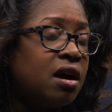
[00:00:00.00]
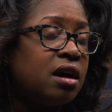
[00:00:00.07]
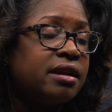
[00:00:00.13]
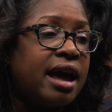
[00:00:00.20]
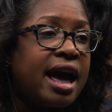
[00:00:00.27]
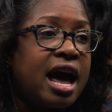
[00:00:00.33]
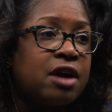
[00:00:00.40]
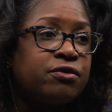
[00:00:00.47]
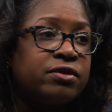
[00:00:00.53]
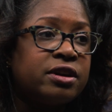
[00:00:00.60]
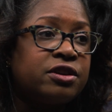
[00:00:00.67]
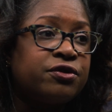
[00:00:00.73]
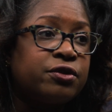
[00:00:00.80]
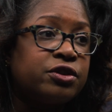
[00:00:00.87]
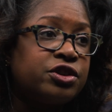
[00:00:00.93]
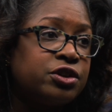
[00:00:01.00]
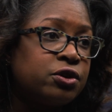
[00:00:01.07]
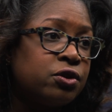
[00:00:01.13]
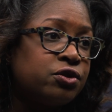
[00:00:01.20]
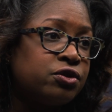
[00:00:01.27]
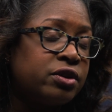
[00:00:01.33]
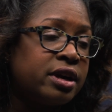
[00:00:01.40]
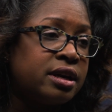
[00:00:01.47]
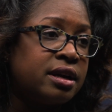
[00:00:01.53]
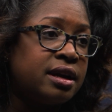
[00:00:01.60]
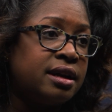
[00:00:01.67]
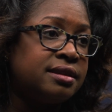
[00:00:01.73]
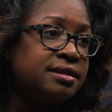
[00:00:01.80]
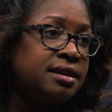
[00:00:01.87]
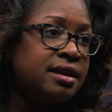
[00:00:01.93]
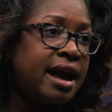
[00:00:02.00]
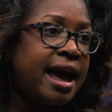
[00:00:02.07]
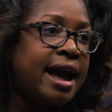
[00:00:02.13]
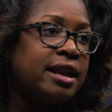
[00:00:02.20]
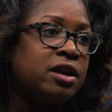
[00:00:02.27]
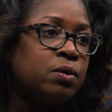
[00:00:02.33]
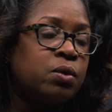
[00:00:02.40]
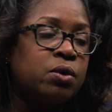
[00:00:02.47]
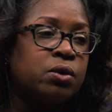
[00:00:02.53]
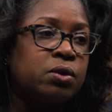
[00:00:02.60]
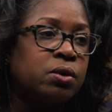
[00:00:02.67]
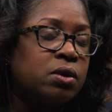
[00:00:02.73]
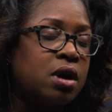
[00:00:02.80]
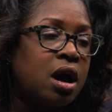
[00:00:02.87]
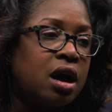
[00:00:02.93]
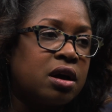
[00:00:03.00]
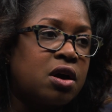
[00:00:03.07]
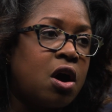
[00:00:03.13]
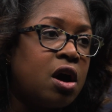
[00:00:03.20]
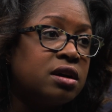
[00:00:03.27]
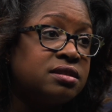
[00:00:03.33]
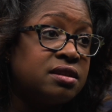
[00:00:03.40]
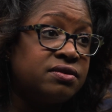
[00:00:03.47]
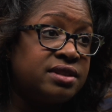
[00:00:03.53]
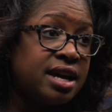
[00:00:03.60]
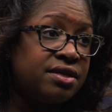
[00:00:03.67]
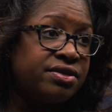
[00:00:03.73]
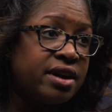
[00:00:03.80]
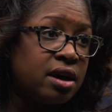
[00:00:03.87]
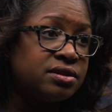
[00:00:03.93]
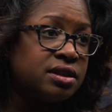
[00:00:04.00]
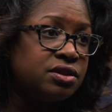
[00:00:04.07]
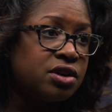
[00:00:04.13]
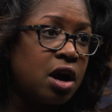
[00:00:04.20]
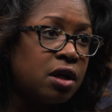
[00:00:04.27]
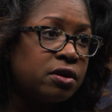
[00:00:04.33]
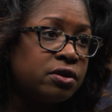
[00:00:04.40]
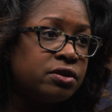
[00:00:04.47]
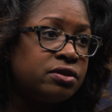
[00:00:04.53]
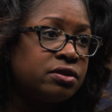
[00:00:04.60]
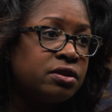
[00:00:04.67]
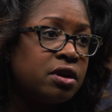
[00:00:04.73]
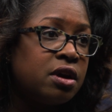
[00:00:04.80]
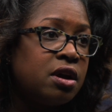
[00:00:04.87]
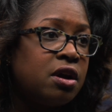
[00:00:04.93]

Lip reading: on average for children, it's an annual cost of $10,000.